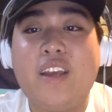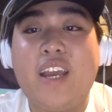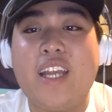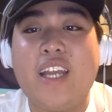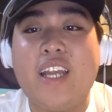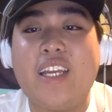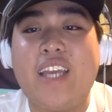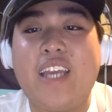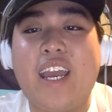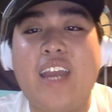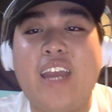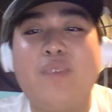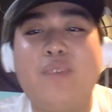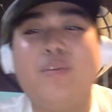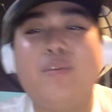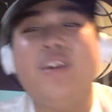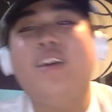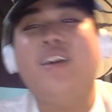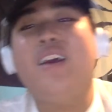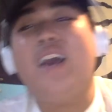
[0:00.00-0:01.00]
in a game,
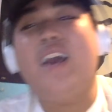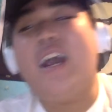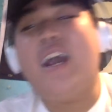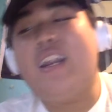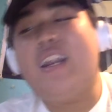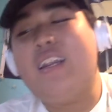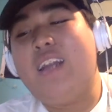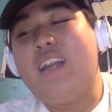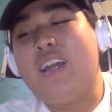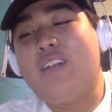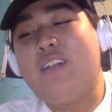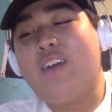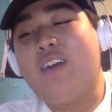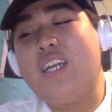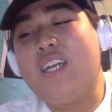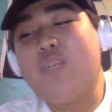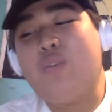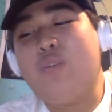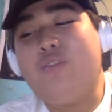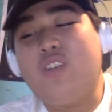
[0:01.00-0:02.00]
and then that
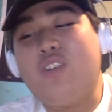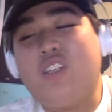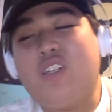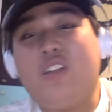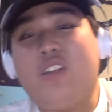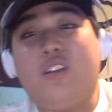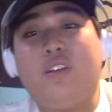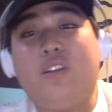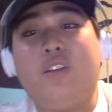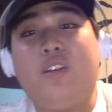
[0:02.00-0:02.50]
last one versus the